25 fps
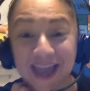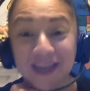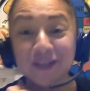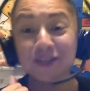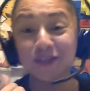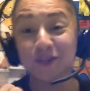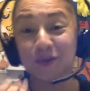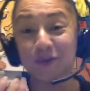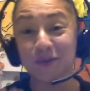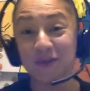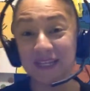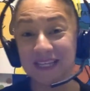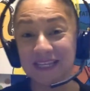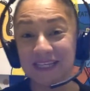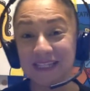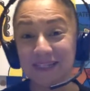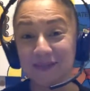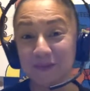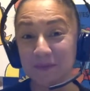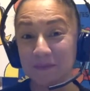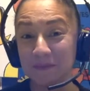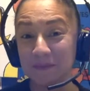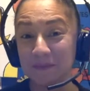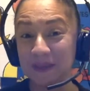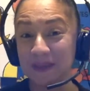So, this
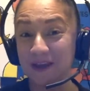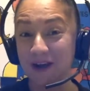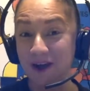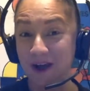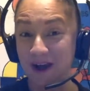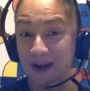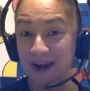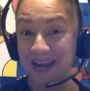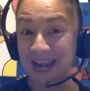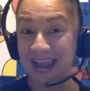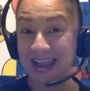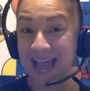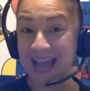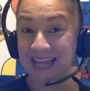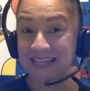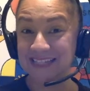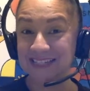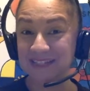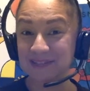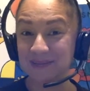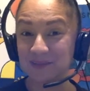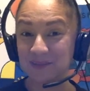will be our last